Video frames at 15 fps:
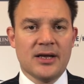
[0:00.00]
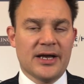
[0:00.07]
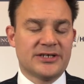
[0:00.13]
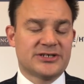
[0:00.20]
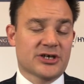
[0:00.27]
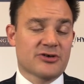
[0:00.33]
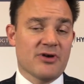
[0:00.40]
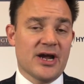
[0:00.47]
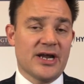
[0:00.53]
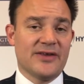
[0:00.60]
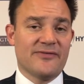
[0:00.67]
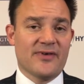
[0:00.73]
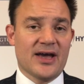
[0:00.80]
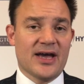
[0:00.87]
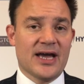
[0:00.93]
It's a great
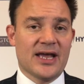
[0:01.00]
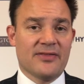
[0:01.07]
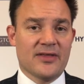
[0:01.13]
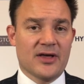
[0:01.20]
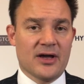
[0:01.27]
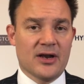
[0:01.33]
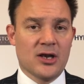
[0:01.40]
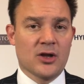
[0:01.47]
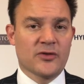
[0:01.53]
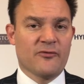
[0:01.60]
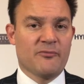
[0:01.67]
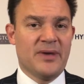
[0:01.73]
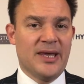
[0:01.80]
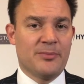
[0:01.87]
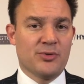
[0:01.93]
event. There are a lot
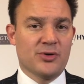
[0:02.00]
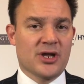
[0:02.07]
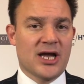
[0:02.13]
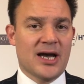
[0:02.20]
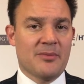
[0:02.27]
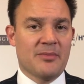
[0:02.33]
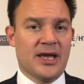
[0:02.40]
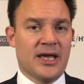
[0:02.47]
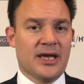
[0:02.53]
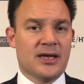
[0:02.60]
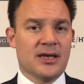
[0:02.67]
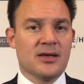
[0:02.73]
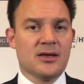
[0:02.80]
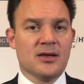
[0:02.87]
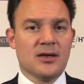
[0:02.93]
of people coming.
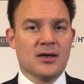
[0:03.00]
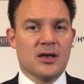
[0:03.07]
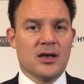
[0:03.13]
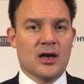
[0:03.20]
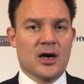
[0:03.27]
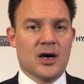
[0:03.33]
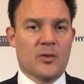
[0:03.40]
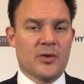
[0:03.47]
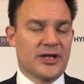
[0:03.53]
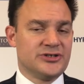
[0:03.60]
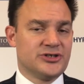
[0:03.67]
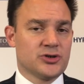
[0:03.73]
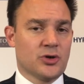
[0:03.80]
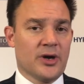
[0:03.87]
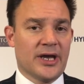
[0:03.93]
We're
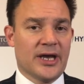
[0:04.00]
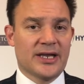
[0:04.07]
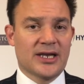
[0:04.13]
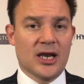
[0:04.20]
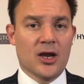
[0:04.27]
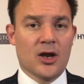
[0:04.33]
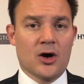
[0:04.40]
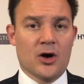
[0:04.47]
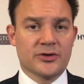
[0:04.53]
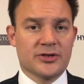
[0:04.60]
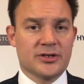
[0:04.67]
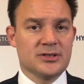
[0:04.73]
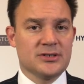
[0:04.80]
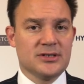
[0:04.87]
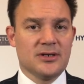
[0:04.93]
enjoying it a lot.
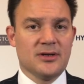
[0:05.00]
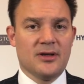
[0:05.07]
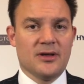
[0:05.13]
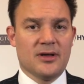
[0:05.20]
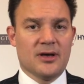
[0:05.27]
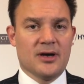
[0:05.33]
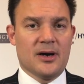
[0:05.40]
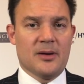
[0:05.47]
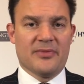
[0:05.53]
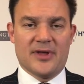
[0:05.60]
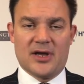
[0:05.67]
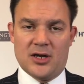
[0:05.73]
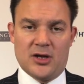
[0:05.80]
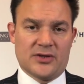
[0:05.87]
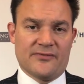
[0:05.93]
There
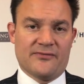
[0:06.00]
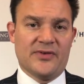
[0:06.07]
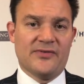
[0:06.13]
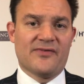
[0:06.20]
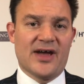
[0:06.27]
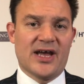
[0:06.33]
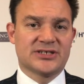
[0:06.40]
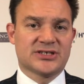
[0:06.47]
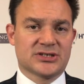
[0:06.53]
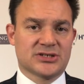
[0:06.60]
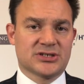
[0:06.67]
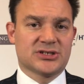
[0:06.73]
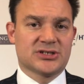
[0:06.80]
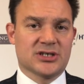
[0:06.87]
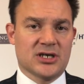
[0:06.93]
are a lot of
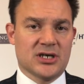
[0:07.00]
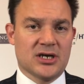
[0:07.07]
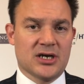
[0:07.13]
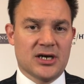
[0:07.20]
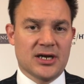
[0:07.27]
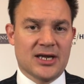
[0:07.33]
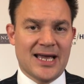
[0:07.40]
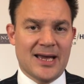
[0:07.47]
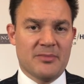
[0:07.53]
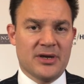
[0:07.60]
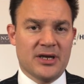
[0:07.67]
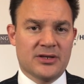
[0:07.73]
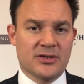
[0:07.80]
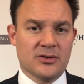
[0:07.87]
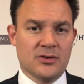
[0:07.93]
investors
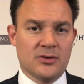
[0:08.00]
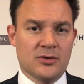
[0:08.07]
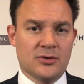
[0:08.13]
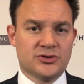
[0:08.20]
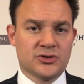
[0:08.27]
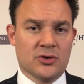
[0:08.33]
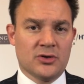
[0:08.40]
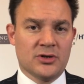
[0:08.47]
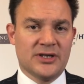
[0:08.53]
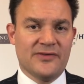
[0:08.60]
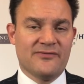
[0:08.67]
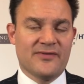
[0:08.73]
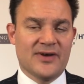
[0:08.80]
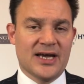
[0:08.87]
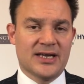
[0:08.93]
coming to join the
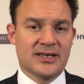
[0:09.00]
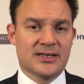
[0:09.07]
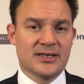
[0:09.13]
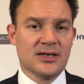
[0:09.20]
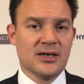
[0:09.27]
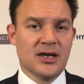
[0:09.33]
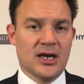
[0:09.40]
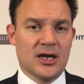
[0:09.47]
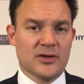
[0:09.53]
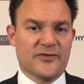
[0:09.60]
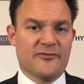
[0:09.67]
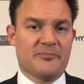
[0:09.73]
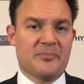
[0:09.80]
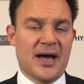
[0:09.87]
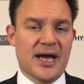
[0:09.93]
event, a lot
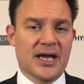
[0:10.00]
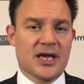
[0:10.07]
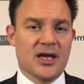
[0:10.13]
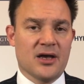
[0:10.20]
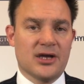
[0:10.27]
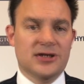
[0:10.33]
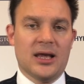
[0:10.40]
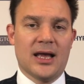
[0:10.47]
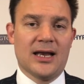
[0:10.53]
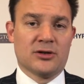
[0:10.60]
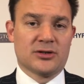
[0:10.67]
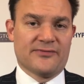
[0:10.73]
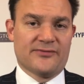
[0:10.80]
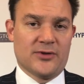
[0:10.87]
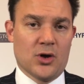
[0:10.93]
of bankers, a
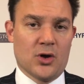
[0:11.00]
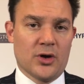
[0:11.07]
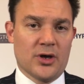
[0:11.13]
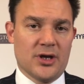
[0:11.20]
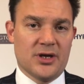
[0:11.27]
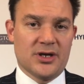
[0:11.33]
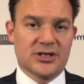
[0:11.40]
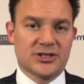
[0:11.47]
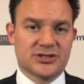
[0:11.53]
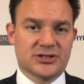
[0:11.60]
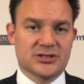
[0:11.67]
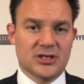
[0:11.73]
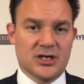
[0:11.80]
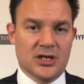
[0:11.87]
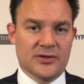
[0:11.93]
lot of
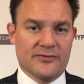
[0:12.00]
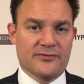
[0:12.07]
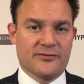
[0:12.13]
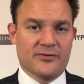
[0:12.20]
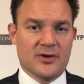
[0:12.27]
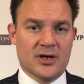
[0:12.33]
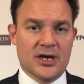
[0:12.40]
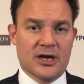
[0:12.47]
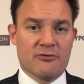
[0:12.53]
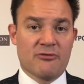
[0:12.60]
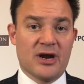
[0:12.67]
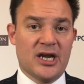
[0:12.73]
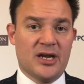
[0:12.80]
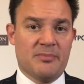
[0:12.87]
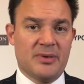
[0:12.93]
lawyers, a lot of
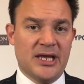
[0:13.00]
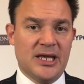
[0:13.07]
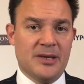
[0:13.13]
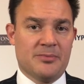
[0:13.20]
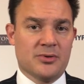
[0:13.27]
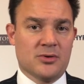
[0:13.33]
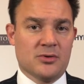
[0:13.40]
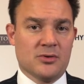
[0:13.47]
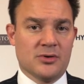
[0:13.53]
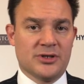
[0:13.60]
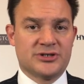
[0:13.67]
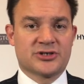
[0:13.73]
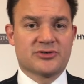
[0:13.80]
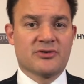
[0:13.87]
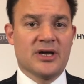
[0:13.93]
great people.
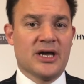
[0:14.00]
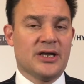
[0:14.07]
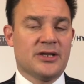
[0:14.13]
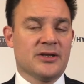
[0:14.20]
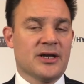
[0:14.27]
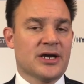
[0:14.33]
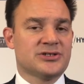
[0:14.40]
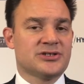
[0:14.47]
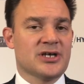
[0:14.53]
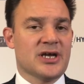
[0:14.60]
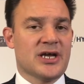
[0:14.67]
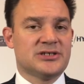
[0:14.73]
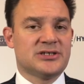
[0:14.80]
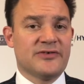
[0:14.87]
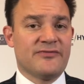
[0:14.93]
It's great to
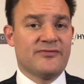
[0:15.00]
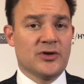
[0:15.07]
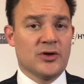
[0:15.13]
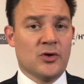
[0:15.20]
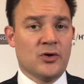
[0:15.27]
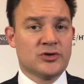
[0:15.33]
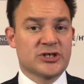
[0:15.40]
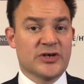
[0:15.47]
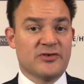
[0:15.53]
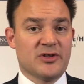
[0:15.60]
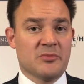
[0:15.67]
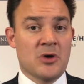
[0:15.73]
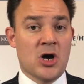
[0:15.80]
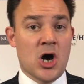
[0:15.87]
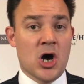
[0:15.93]
exchange the views over the
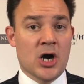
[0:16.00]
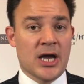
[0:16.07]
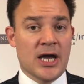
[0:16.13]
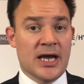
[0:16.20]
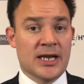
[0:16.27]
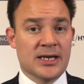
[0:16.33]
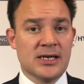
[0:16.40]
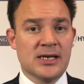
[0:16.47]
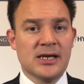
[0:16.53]
market.